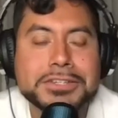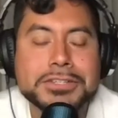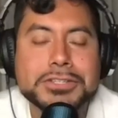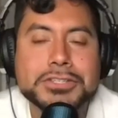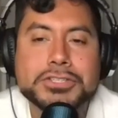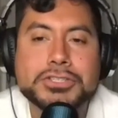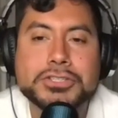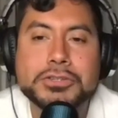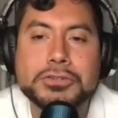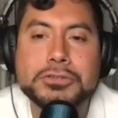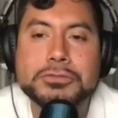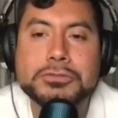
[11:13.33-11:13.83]

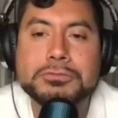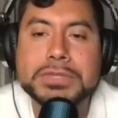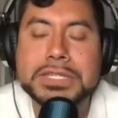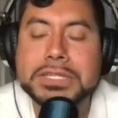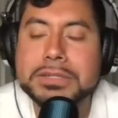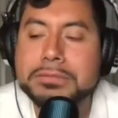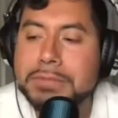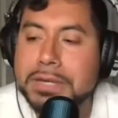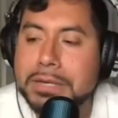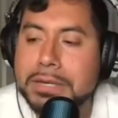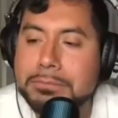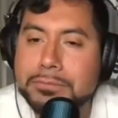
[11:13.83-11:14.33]
So me
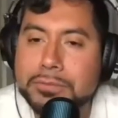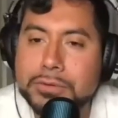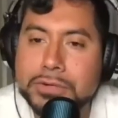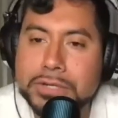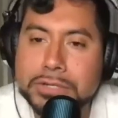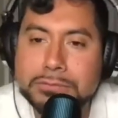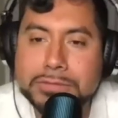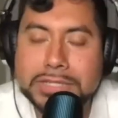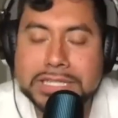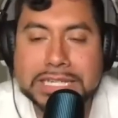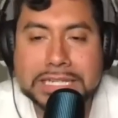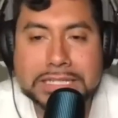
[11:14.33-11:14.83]
and my boy,
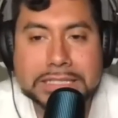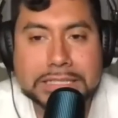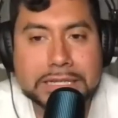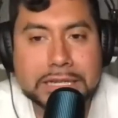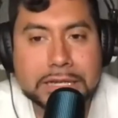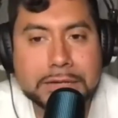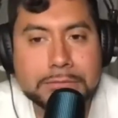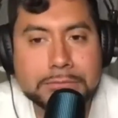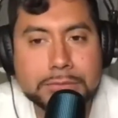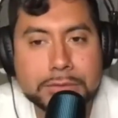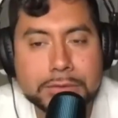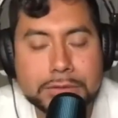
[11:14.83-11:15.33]
we kind of
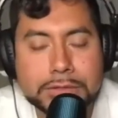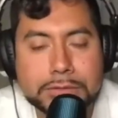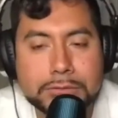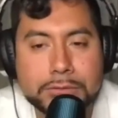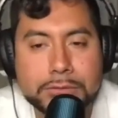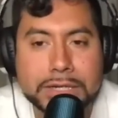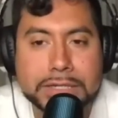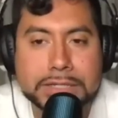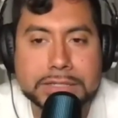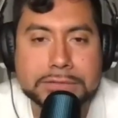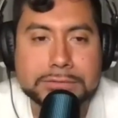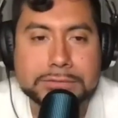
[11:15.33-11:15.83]
got bored
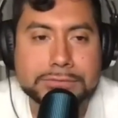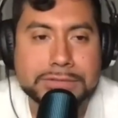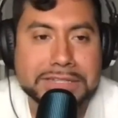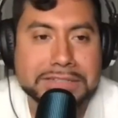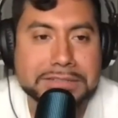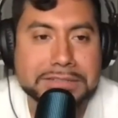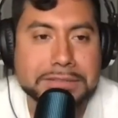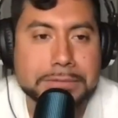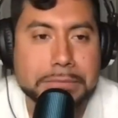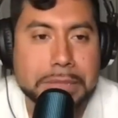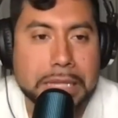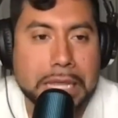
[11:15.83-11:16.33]
walking around
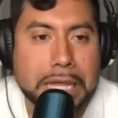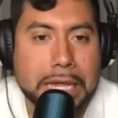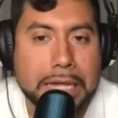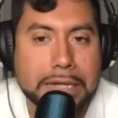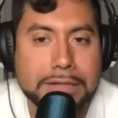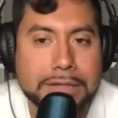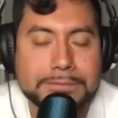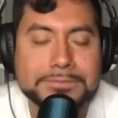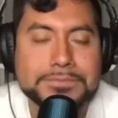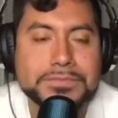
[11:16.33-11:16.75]
the block.